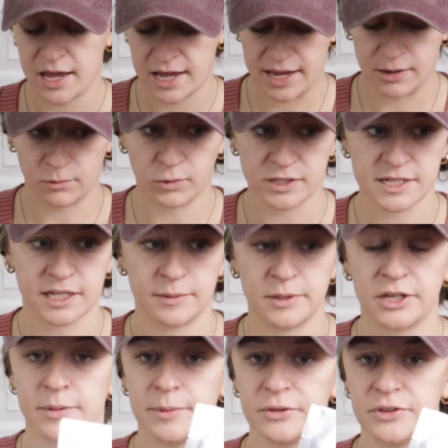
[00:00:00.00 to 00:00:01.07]
And what's going to be
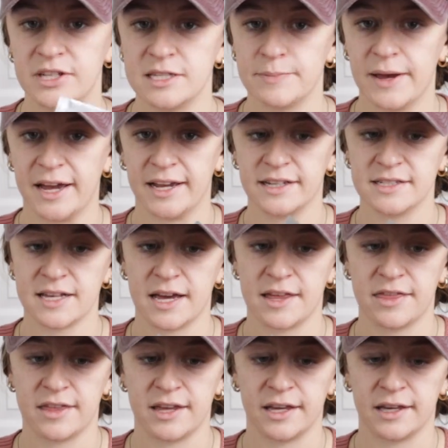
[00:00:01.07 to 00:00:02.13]
good about these bags, I
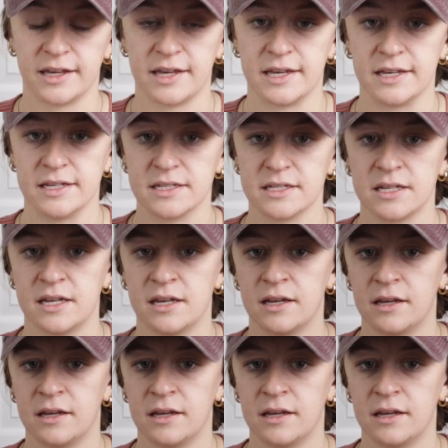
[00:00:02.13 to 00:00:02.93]
think, is,